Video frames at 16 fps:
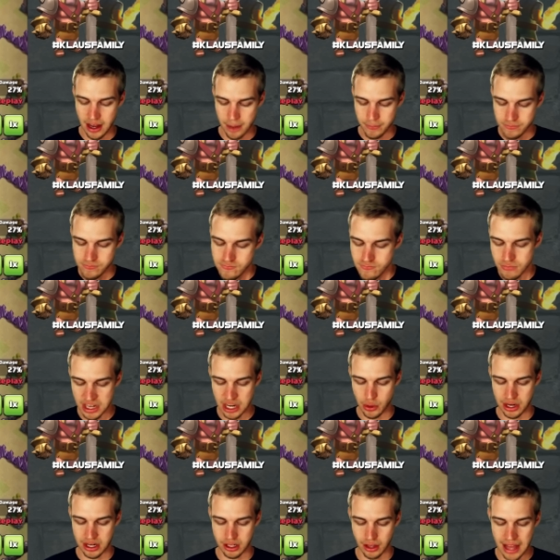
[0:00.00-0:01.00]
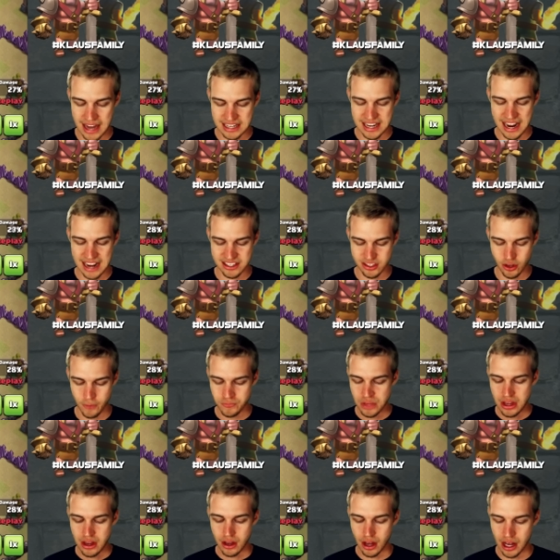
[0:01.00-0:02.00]
Um, Anyway, clan
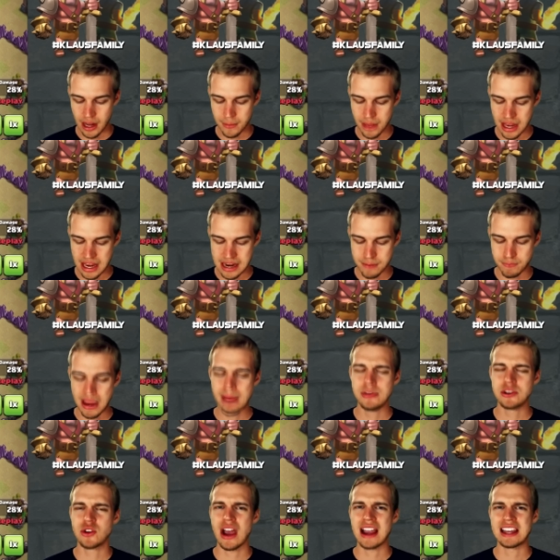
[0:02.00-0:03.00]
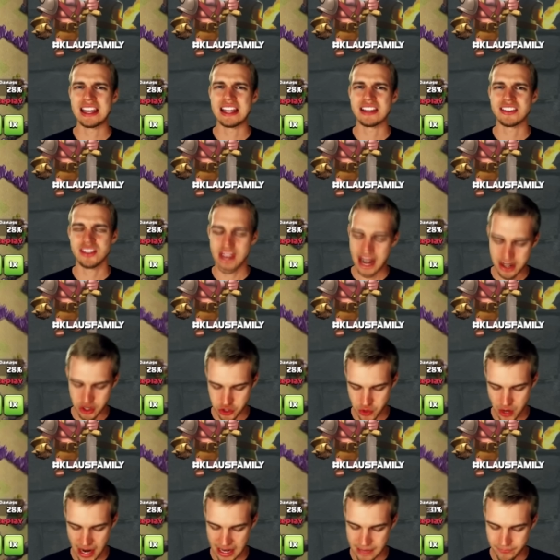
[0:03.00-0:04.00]
castle, um, a baby dragon and a
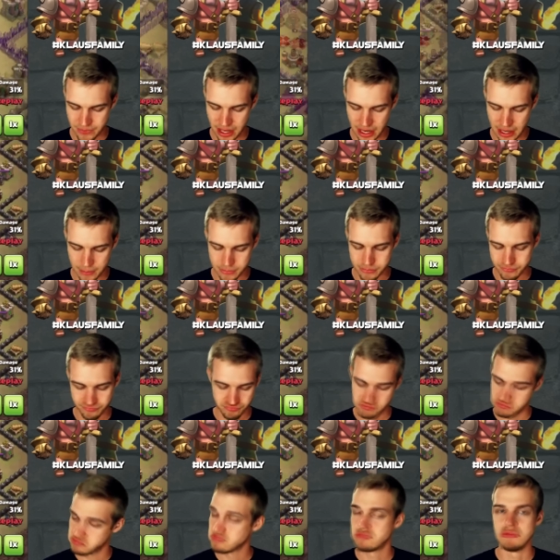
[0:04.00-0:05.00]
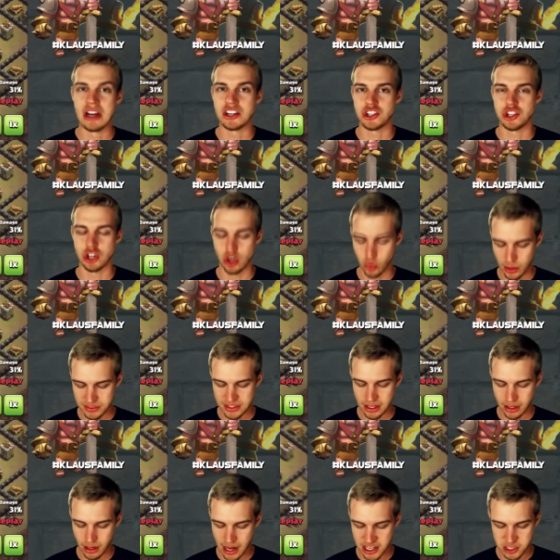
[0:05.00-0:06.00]
standard dragon. Um, not sure
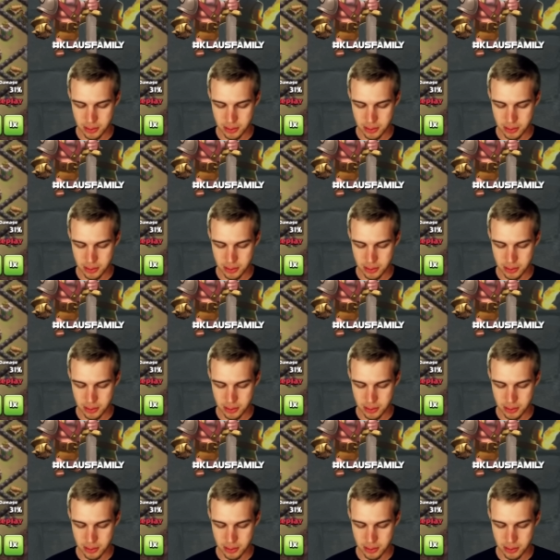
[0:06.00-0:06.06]
what the